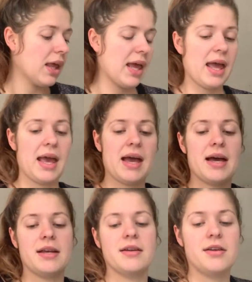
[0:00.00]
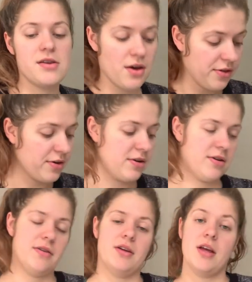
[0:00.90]
And
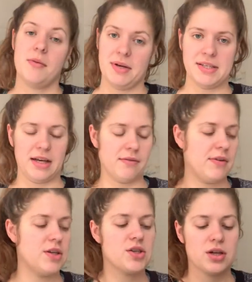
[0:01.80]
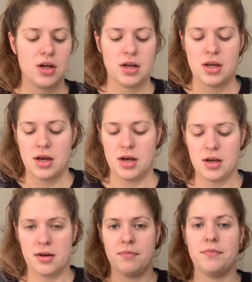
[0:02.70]
my second finish,
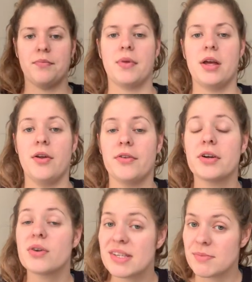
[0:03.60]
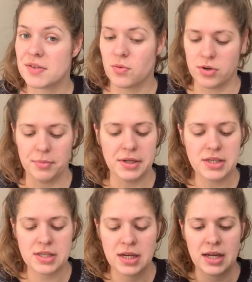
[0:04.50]
another Christmas
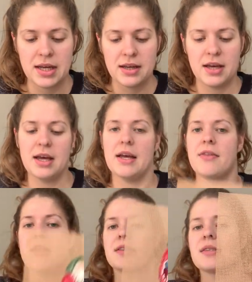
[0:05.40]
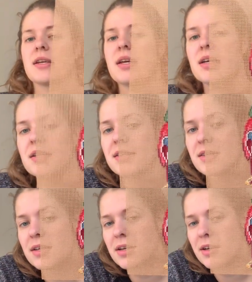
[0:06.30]
ornament. And this
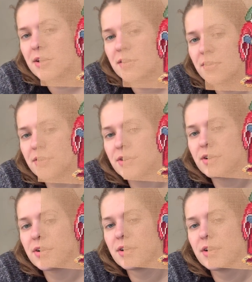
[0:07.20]
is another